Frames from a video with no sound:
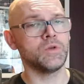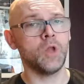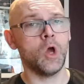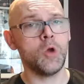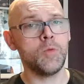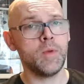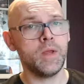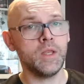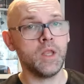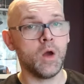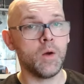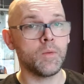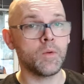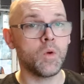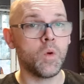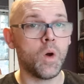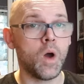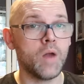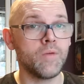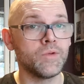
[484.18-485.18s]
who know me know I'm
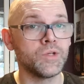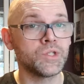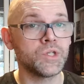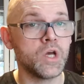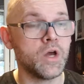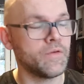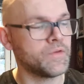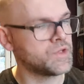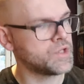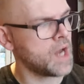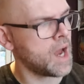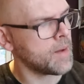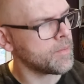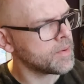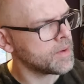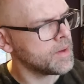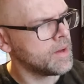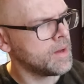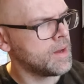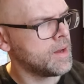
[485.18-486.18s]
quite a reserved chap.
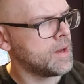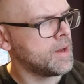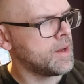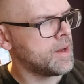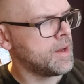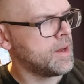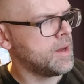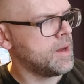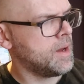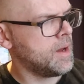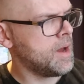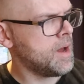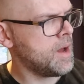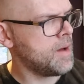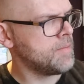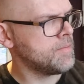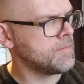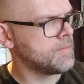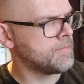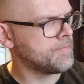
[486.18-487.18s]

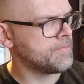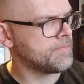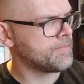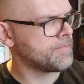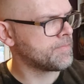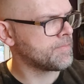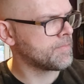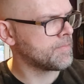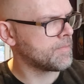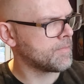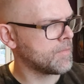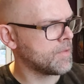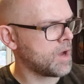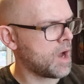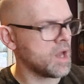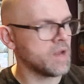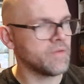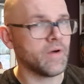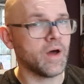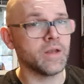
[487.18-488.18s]
Um,
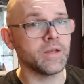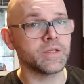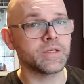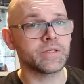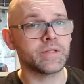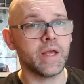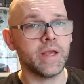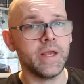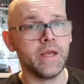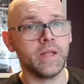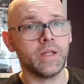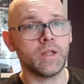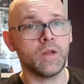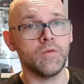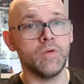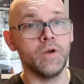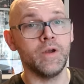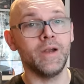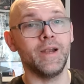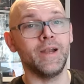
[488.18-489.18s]
kind of understated. I
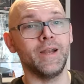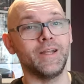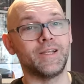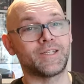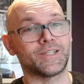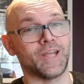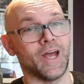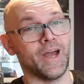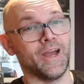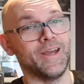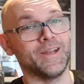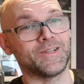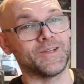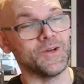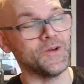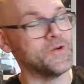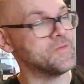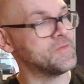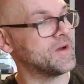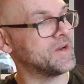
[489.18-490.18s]
don't really say
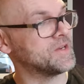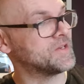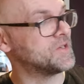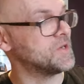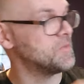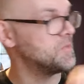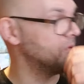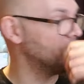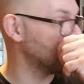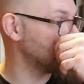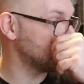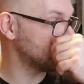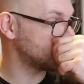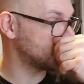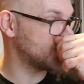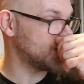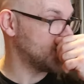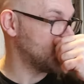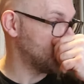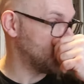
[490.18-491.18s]
too much, to be
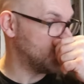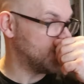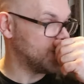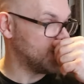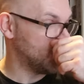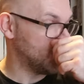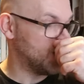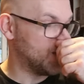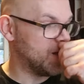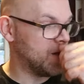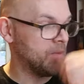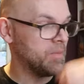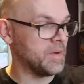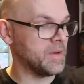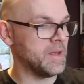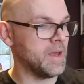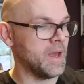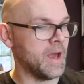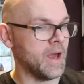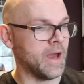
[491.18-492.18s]
honest.
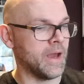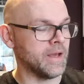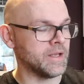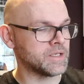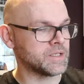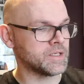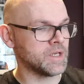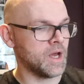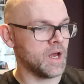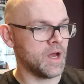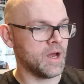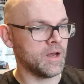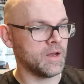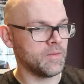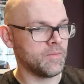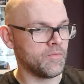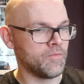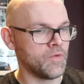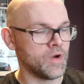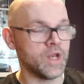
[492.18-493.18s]
But yeah, it's uh,
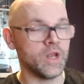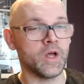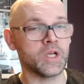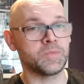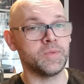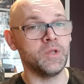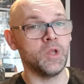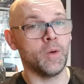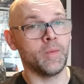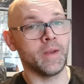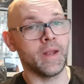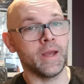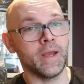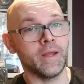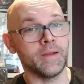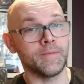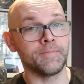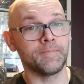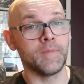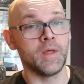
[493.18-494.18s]
really nice to be
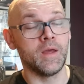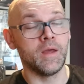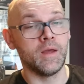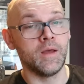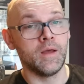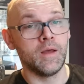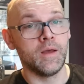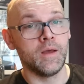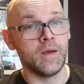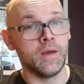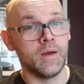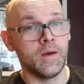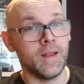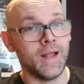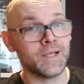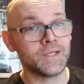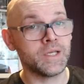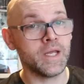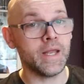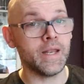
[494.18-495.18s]
nominated.
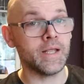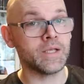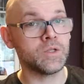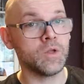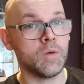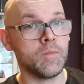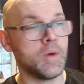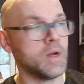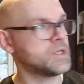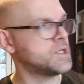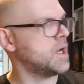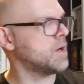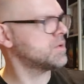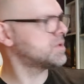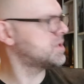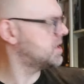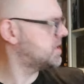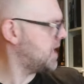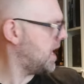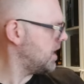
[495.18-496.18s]
That's it. There's not much
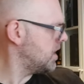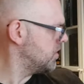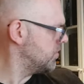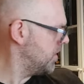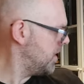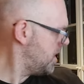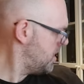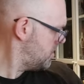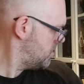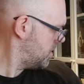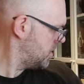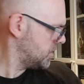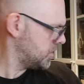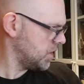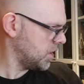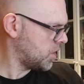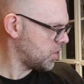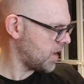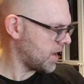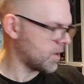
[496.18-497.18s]
else to tell you, really. I'm just
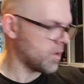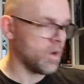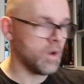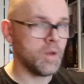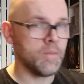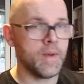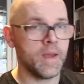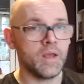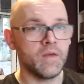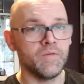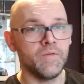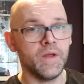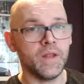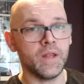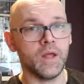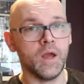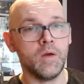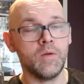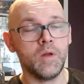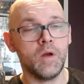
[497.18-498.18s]
going to crack on and make a
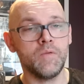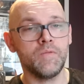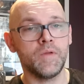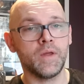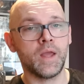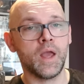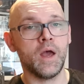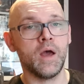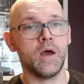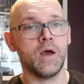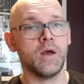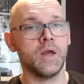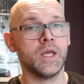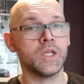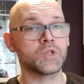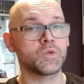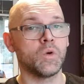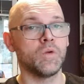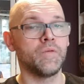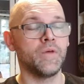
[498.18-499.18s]
video and hopefully get a
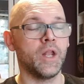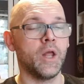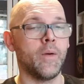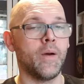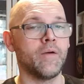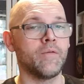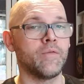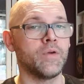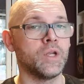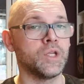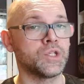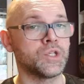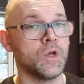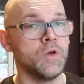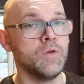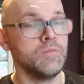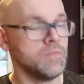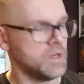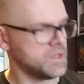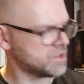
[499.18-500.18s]
Hit Squad video out really
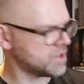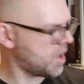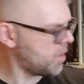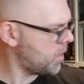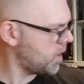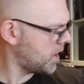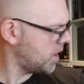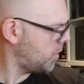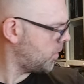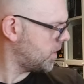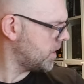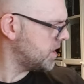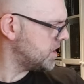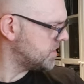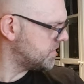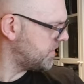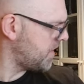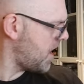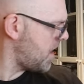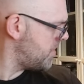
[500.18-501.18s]
soon. start working on one of
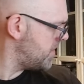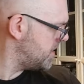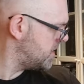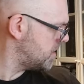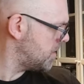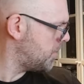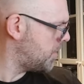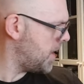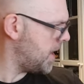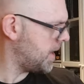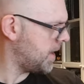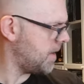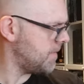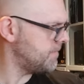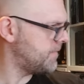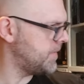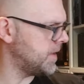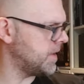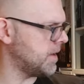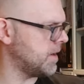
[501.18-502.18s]
these varied
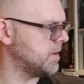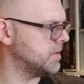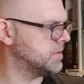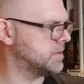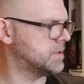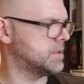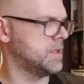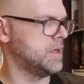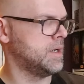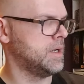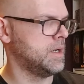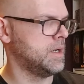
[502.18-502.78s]
pickup videos.